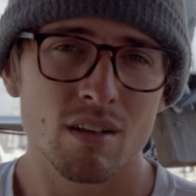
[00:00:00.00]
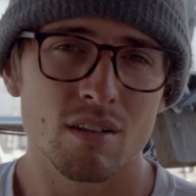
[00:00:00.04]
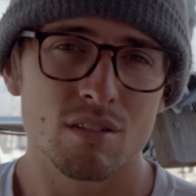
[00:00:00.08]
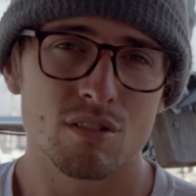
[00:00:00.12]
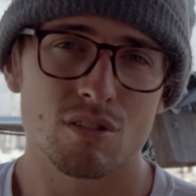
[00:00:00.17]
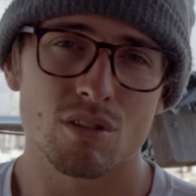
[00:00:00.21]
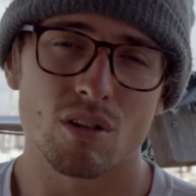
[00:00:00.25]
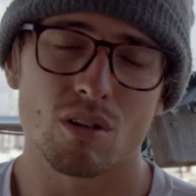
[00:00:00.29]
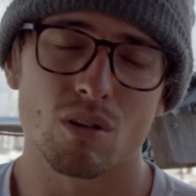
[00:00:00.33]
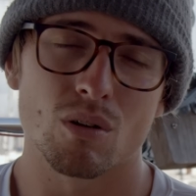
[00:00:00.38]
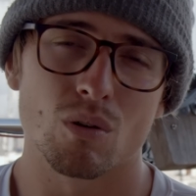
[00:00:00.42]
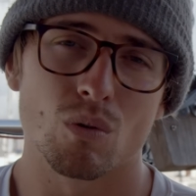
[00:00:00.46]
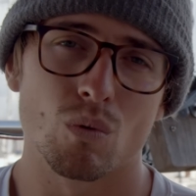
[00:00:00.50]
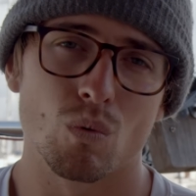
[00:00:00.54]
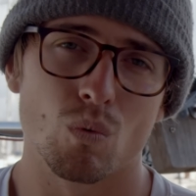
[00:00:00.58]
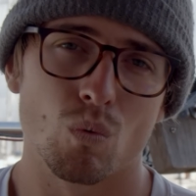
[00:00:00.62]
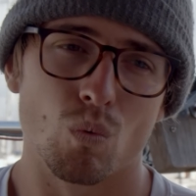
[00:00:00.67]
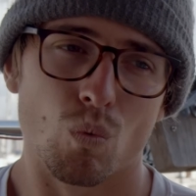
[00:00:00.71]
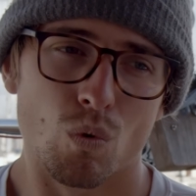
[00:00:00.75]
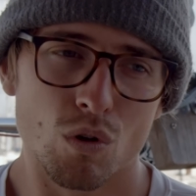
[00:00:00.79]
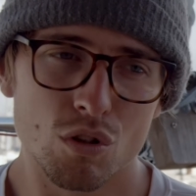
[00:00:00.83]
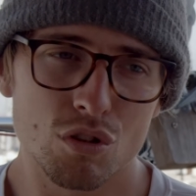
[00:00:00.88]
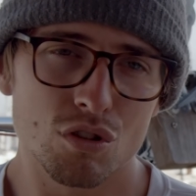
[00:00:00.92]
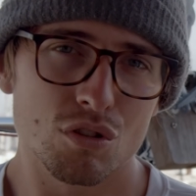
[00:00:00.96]
So
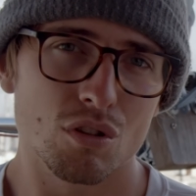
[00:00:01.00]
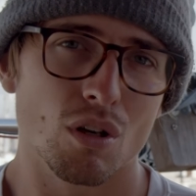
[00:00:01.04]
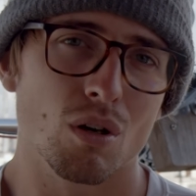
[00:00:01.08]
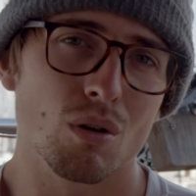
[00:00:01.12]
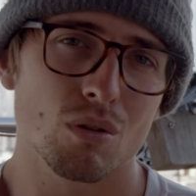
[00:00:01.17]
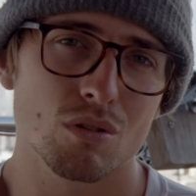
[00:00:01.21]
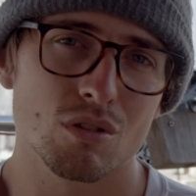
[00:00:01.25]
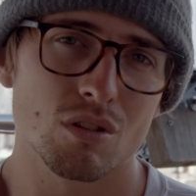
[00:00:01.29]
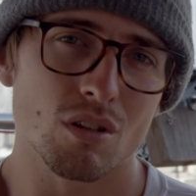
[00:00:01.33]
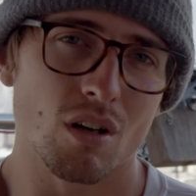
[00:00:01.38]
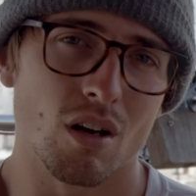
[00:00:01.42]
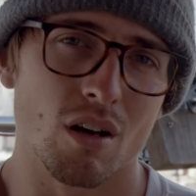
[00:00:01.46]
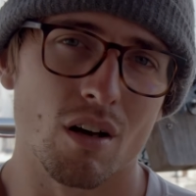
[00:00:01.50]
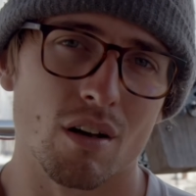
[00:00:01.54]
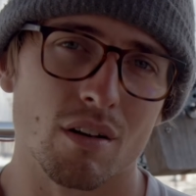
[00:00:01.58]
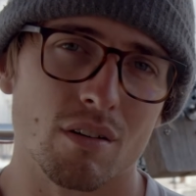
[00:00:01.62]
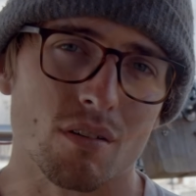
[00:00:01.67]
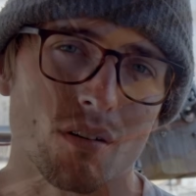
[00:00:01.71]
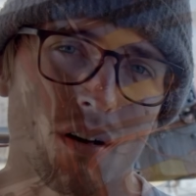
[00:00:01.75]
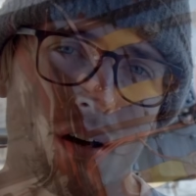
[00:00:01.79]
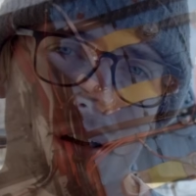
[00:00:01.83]
we're stoked on